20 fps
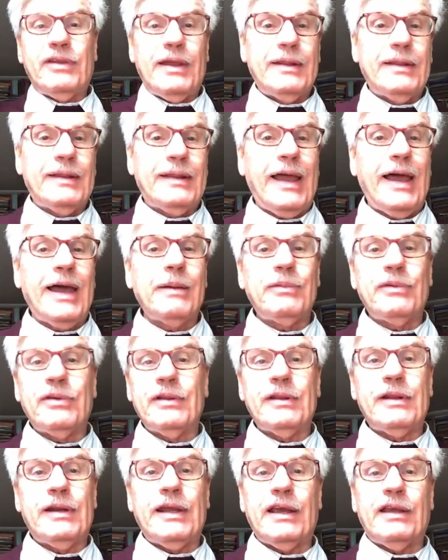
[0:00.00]
10 times
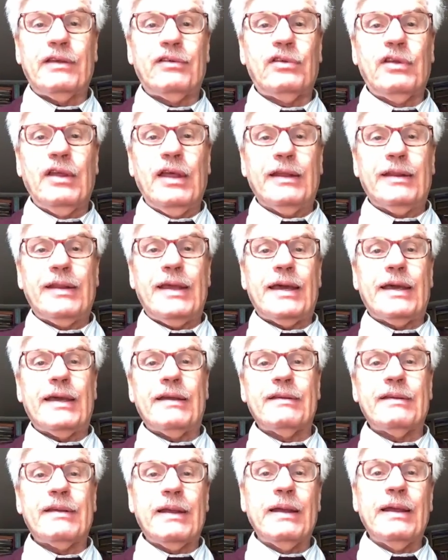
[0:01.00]
in the next
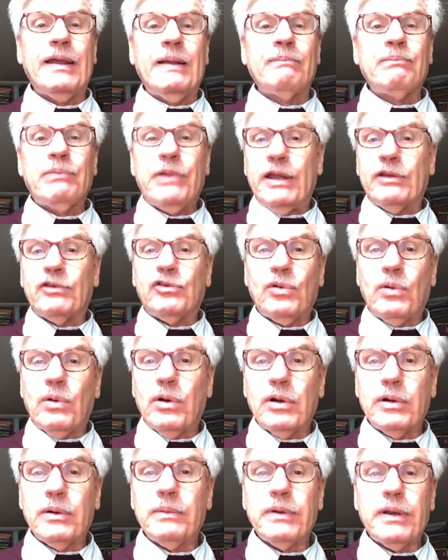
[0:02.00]
decade, and so
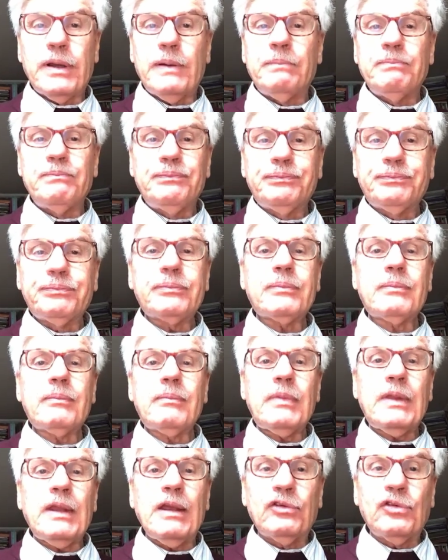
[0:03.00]
on. Yeah?
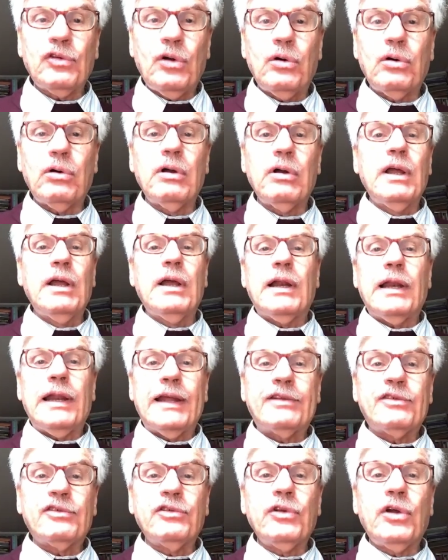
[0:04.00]
So
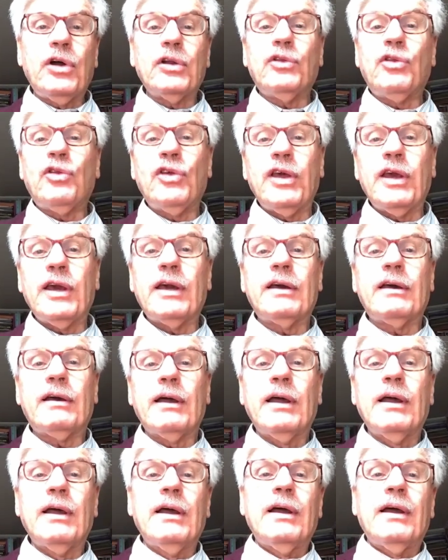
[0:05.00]
let's not think
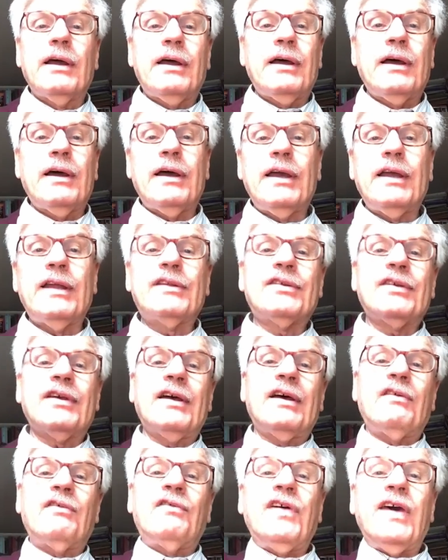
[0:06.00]
it's
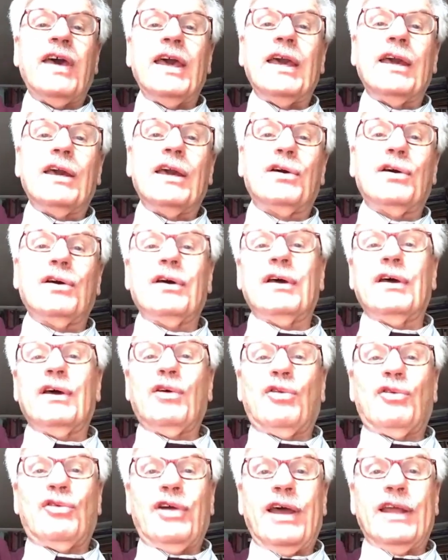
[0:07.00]
a vague
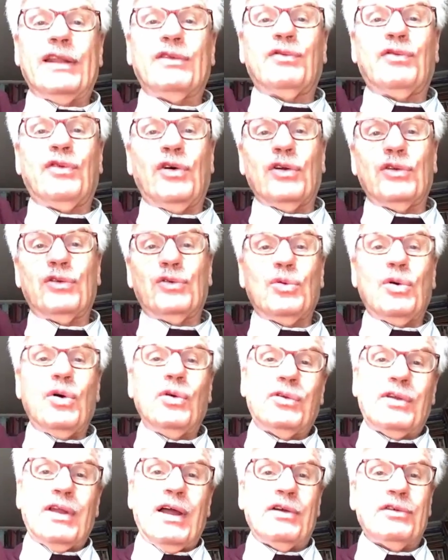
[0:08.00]
threat for
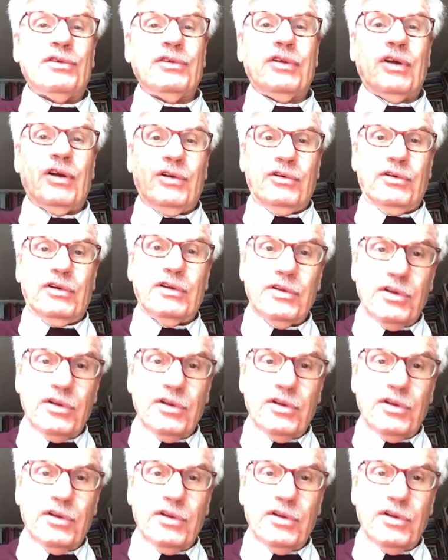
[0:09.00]
2100.